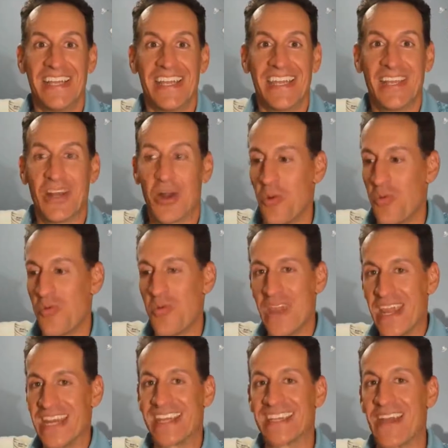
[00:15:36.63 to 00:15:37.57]
You don't
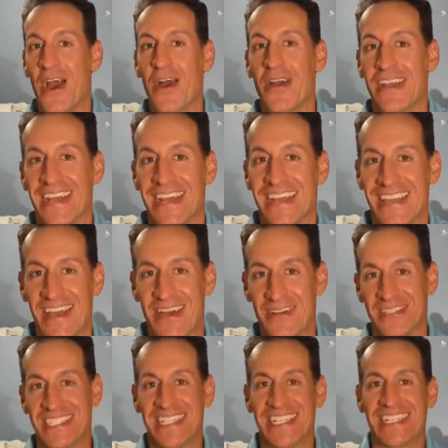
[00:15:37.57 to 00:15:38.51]
weed a garden and go
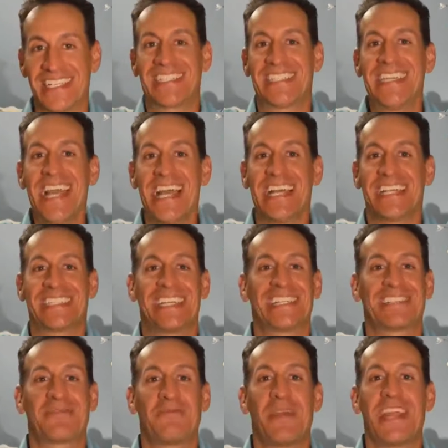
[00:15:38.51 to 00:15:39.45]
success.
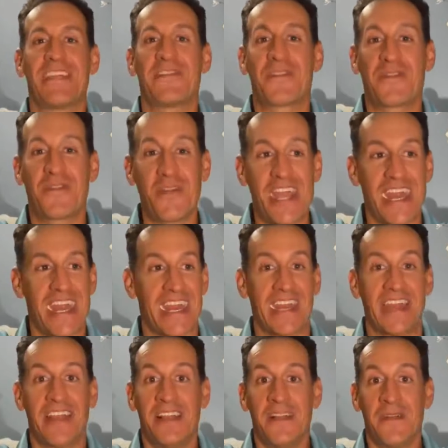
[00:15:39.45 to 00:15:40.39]
It's weed
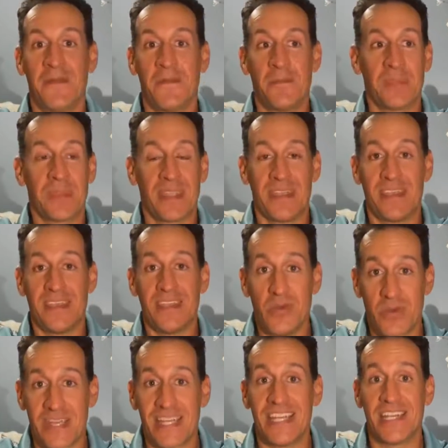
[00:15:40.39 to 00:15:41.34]
free.
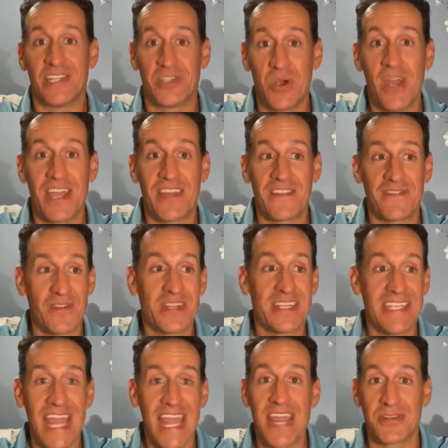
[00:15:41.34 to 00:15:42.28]
You can enjoy it for a
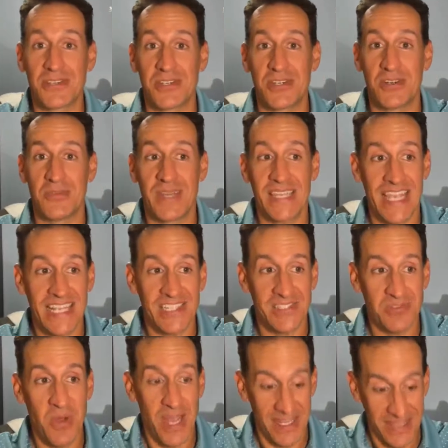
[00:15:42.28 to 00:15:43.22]
day or two, but guess
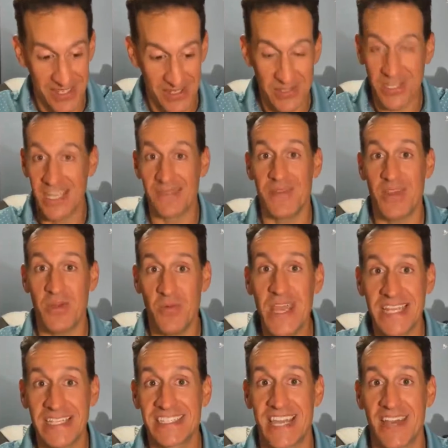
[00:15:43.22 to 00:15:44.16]
what? There's going to be
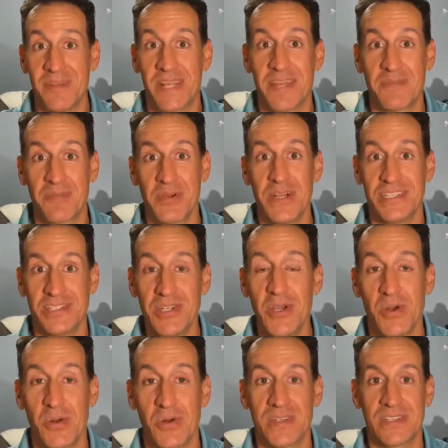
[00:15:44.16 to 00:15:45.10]
weeds coming in pretty
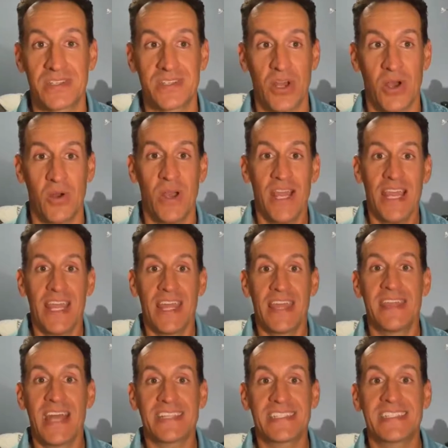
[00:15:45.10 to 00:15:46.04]
soon. So
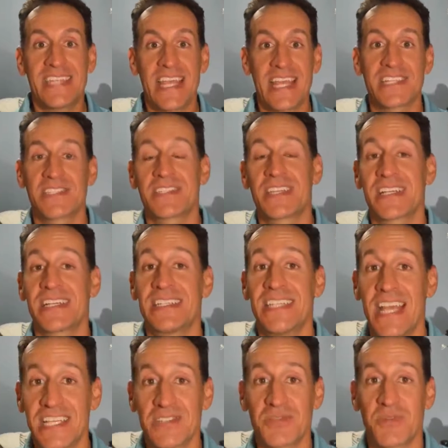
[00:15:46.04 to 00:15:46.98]
that
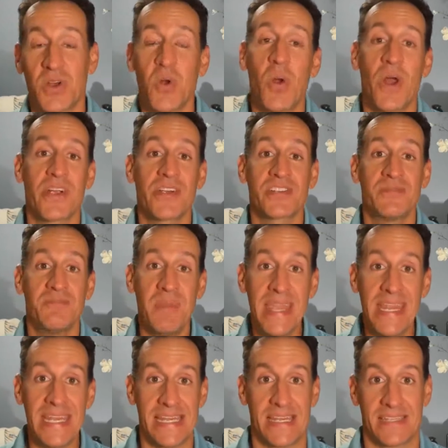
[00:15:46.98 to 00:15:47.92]
success requires
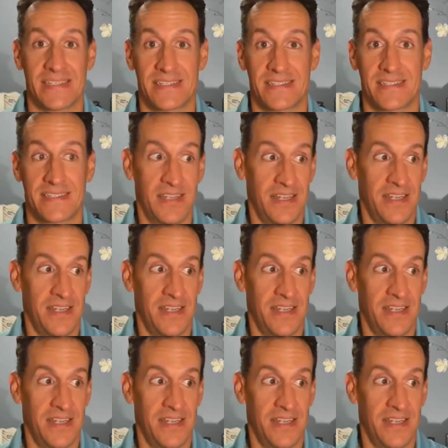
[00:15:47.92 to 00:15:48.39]
maintenance.